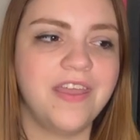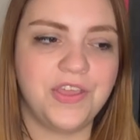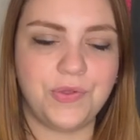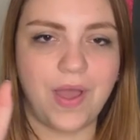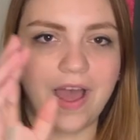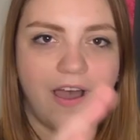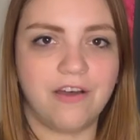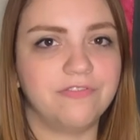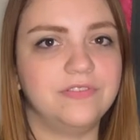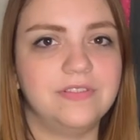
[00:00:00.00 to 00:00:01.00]
you
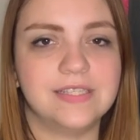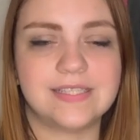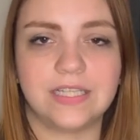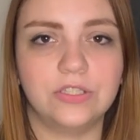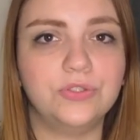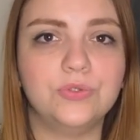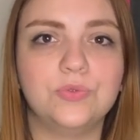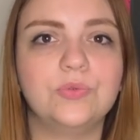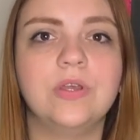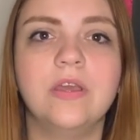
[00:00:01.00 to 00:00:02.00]
have the
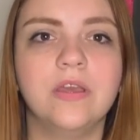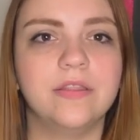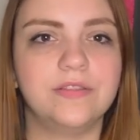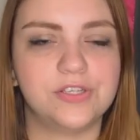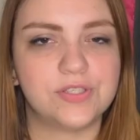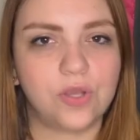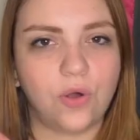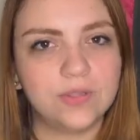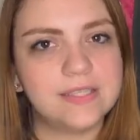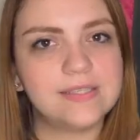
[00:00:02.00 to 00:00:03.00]
saloon. There's
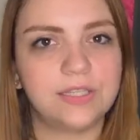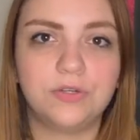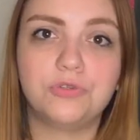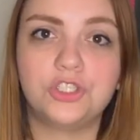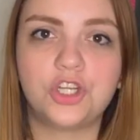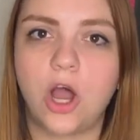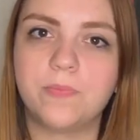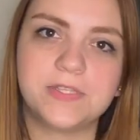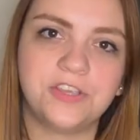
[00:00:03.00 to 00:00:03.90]
all these little shops